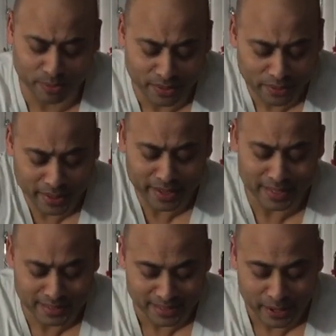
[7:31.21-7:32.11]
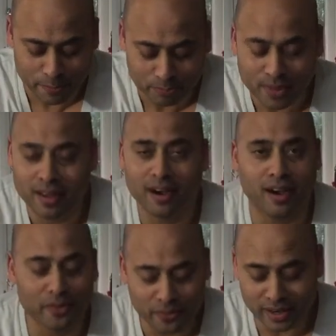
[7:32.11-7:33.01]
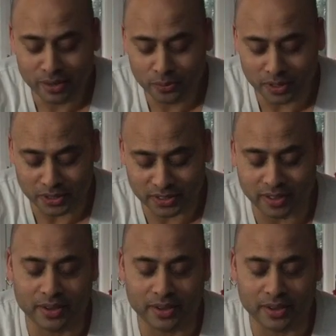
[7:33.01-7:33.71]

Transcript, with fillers: But the thing is though, I really wish